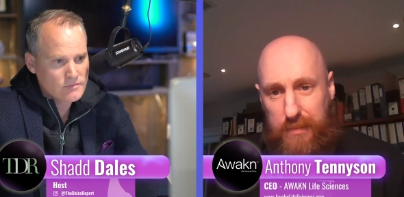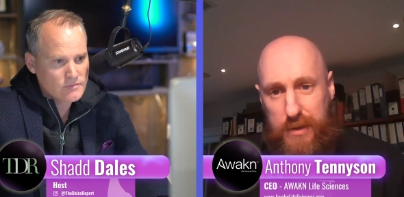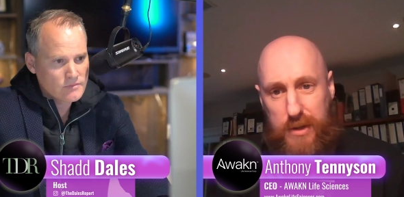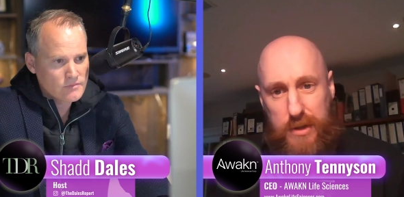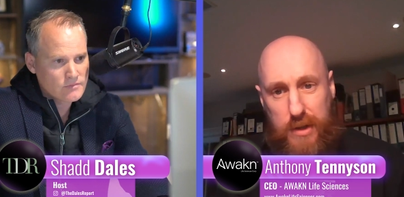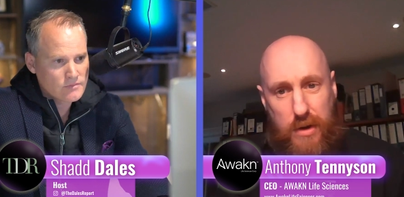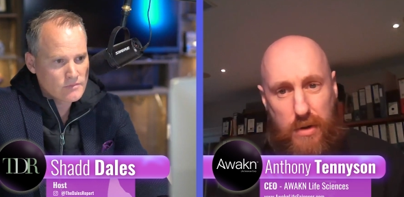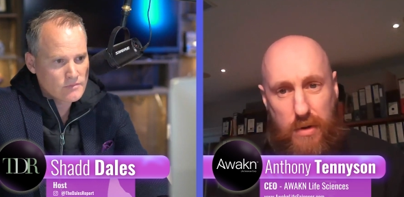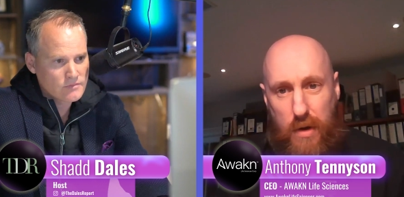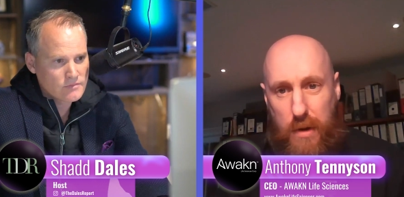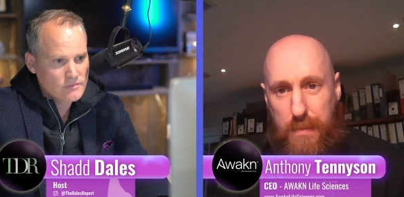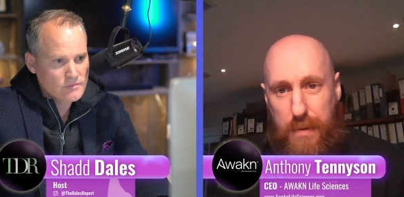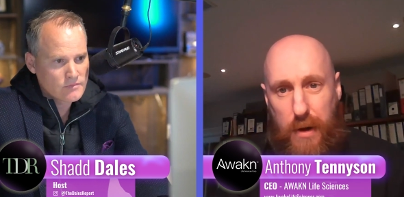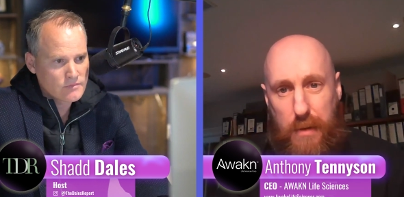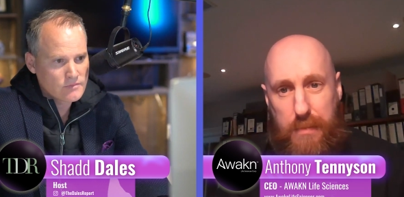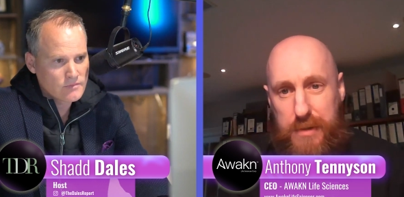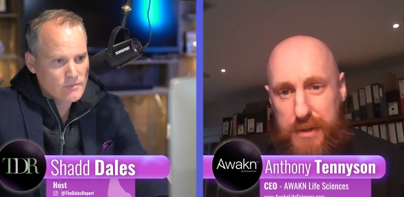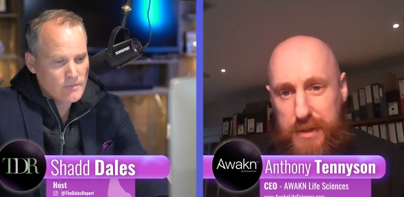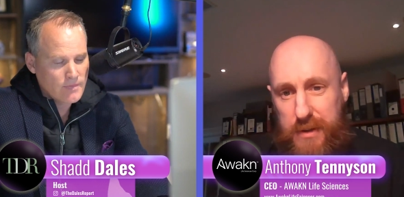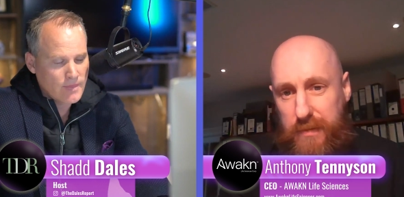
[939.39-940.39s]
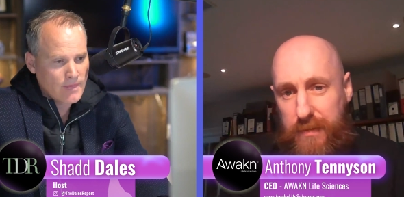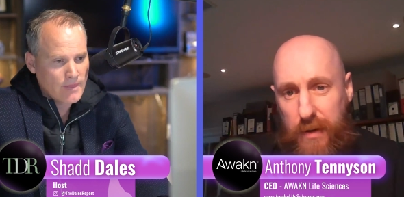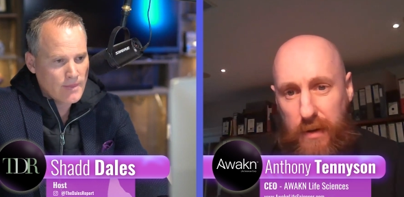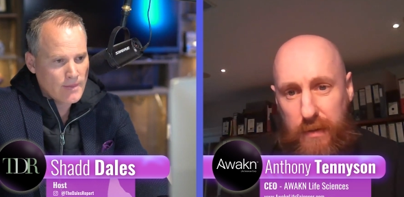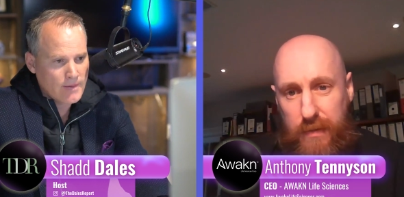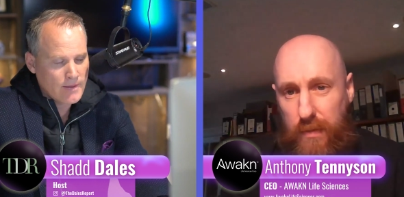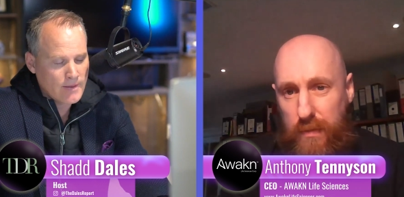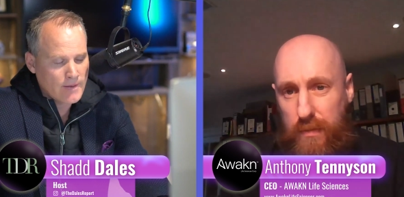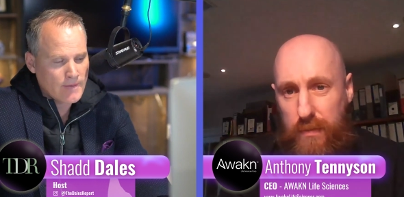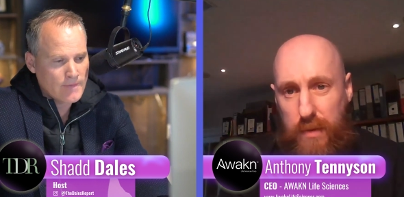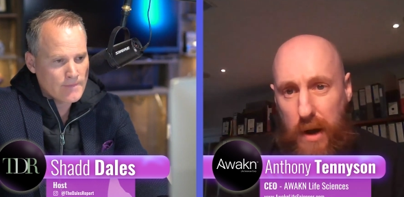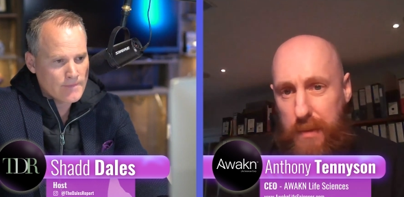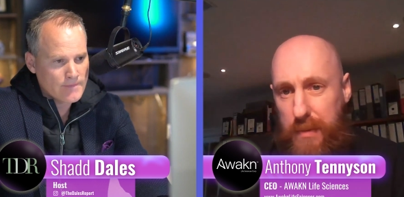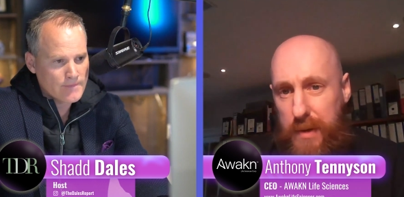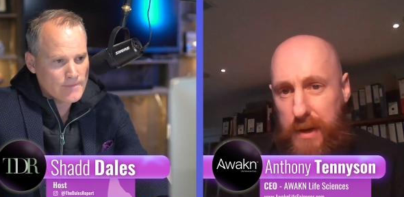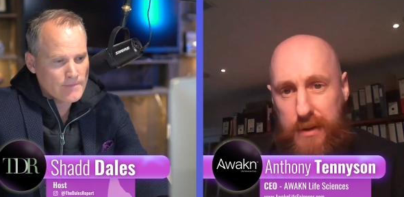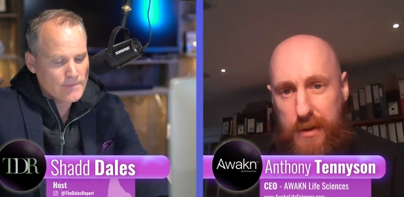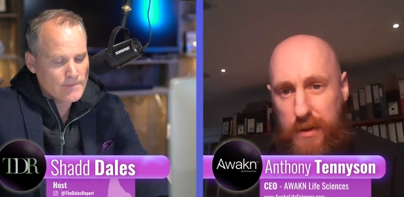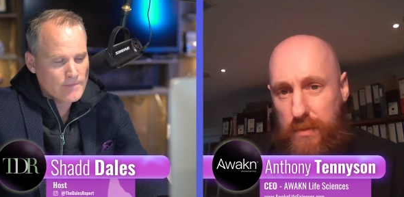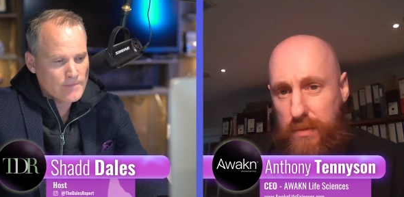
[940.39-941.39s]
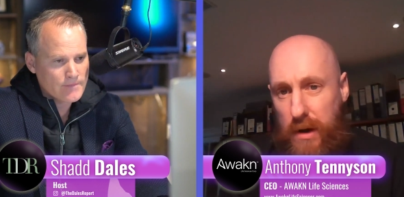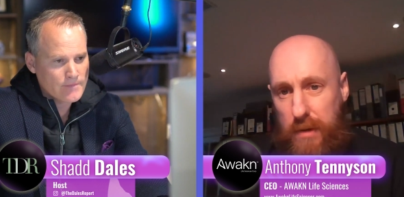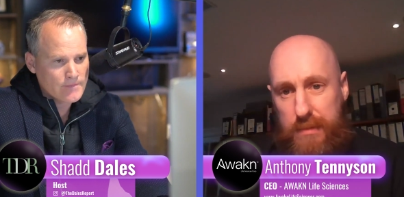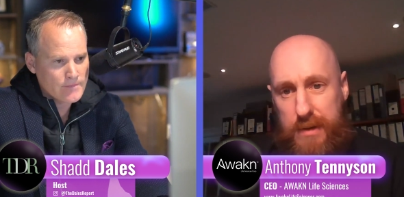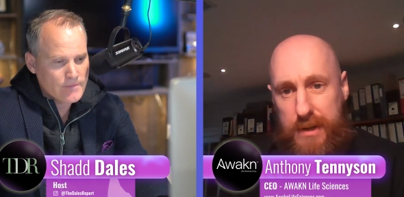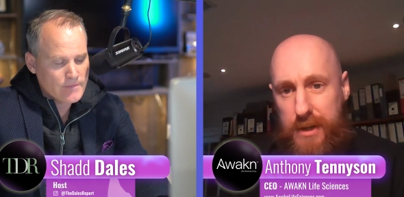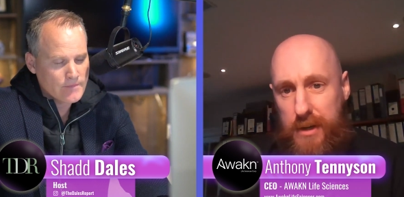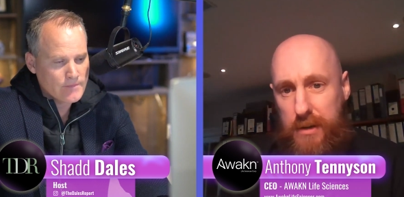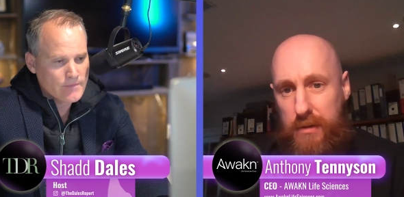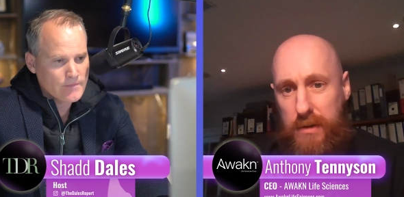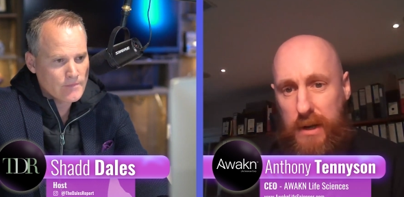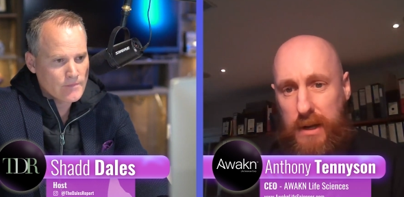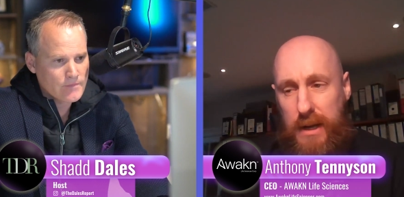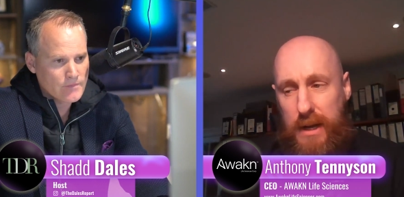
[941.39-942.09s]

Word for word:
Speaker 1: It's the core purpose of, of yep. why we do what we do.